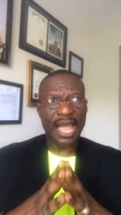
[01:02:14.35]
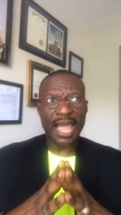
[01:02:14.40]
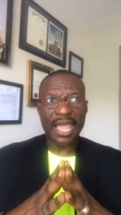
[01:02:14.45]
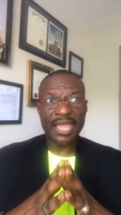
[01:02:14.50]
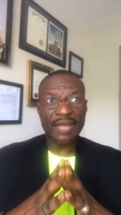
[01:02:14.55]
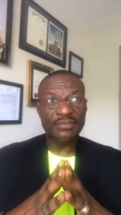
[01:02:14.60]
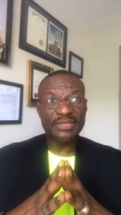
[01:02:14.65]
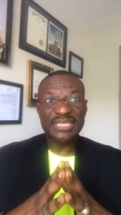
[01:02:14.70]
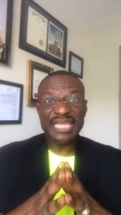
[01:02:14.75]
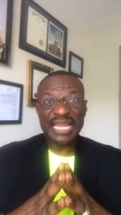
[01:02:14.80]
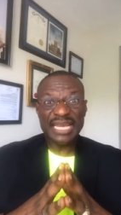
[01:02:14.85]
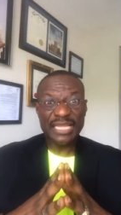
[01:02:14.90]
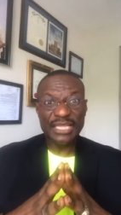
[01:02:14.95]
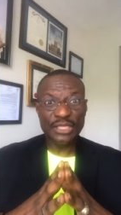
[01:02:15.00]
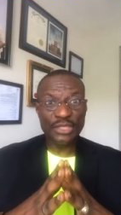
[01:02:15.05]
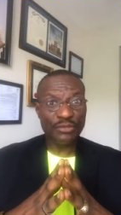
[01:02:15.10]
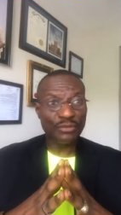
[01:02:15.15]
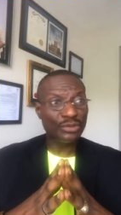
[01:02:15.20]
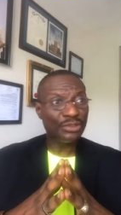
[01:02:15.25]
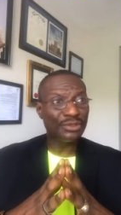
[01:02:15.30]
I am
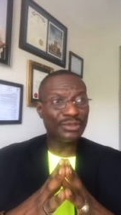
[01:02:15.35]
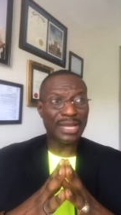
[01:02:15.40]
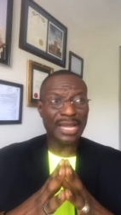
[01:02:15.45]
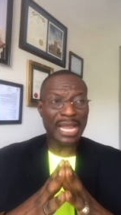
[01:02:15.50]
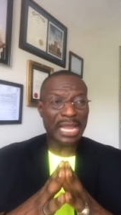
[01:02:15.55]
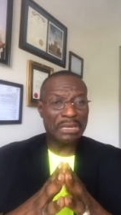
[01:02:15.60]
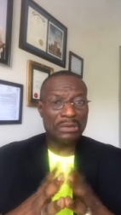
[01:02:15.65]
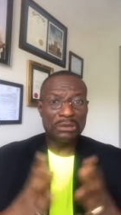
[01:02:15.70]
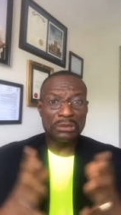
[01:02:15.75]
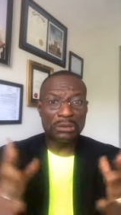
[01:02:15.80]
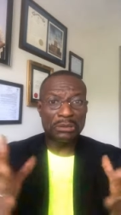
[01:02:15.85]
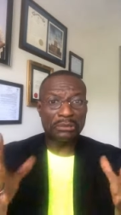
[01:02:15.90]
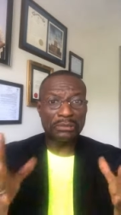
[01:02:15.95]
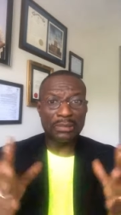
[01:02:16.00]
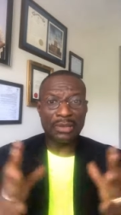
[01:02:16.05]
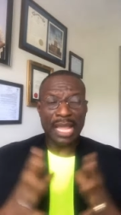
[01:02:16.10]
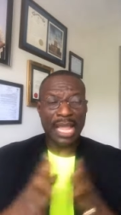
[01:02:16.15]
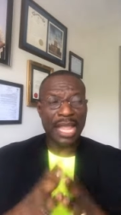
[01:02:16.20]
telling you, I know,